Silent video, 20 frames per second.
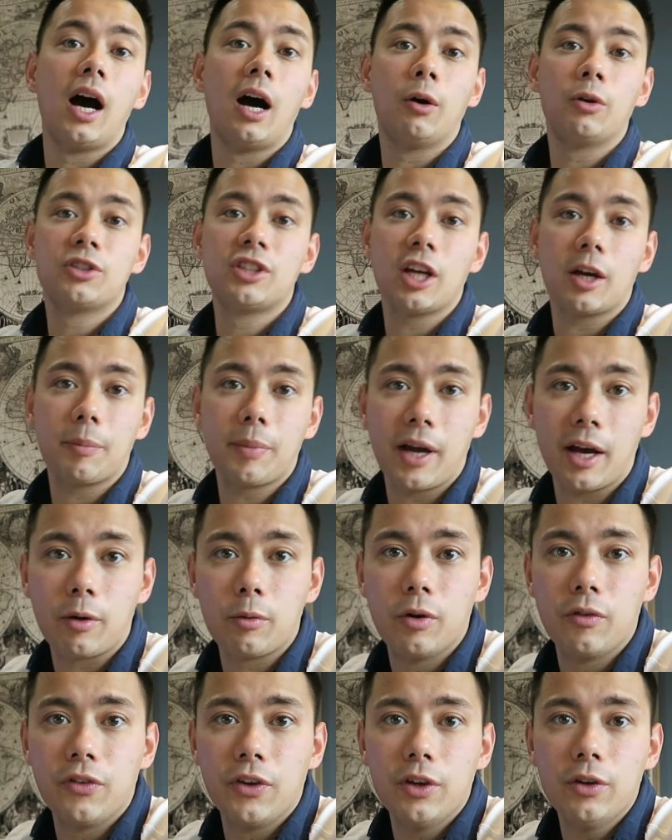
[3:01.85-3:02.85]
I'll check
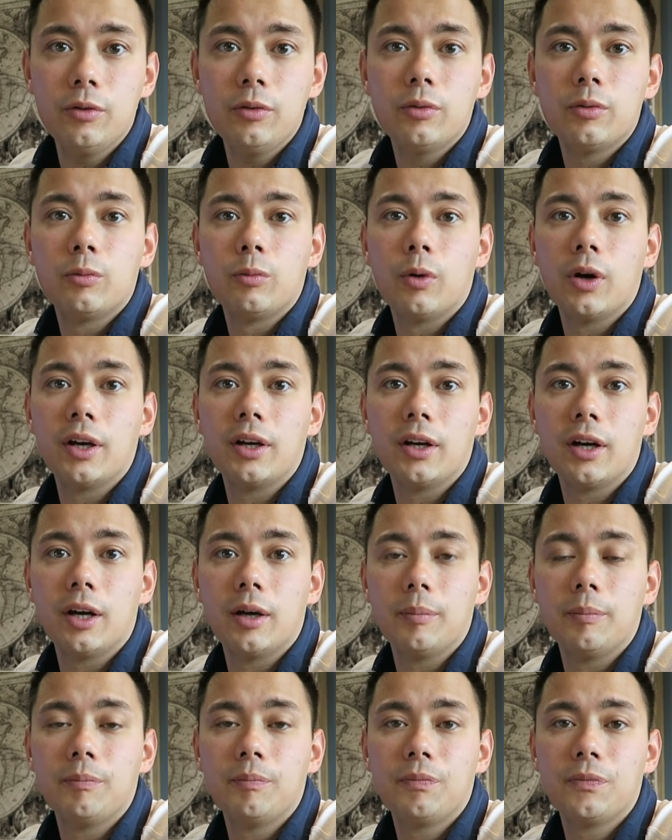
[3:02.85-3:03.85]
back with you
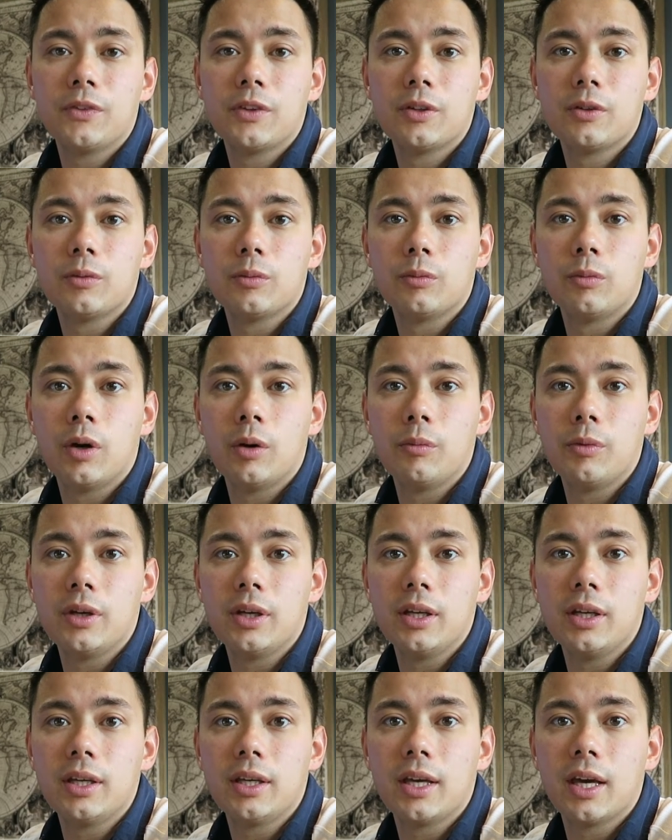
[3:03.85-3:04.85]
when
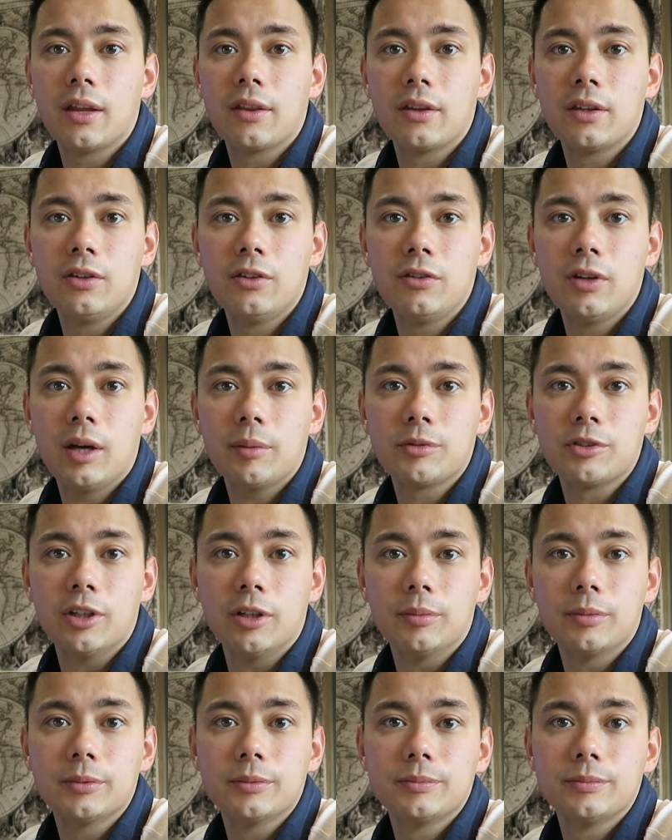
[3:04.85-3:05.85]
we get the new
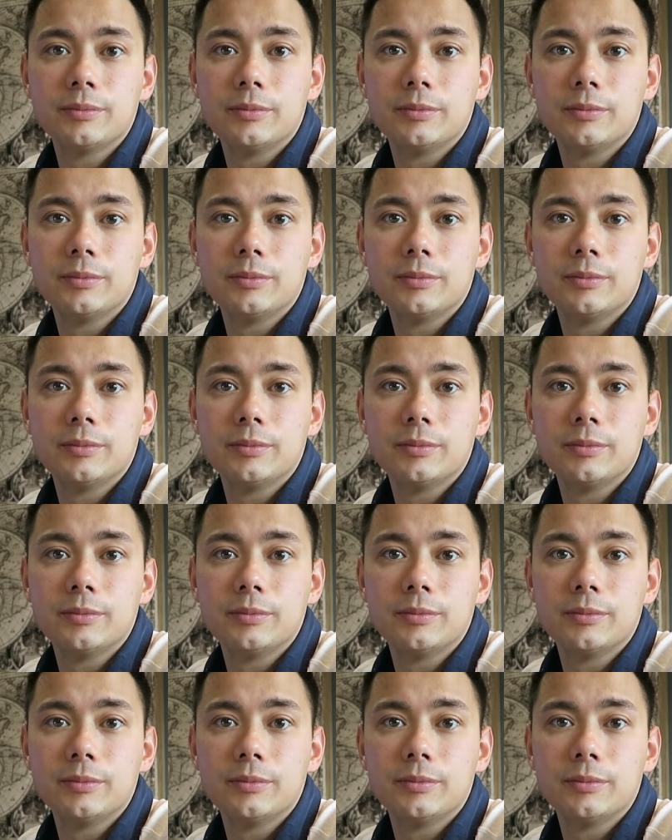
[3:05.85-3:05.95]
laptop.